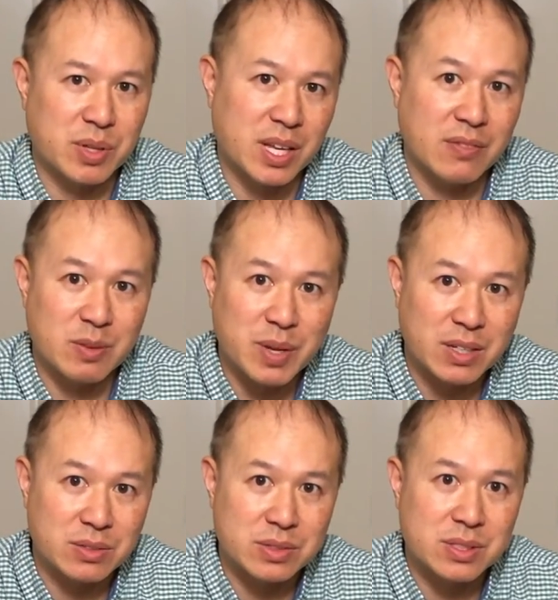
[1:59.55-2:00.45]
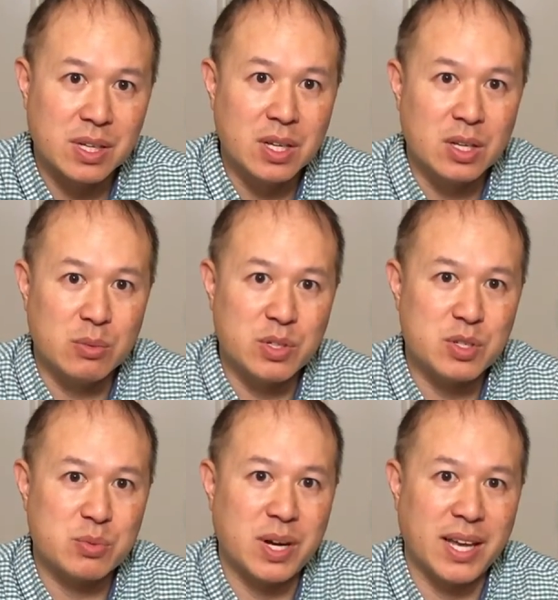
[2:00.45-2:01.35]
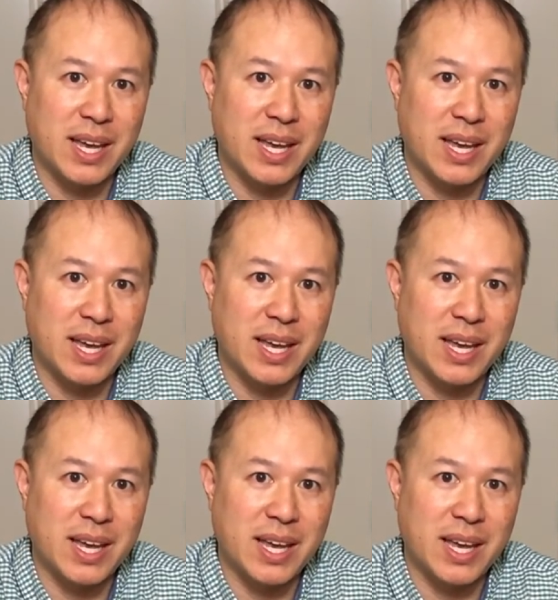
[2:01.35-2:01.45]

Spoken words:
with heavy metals, which is why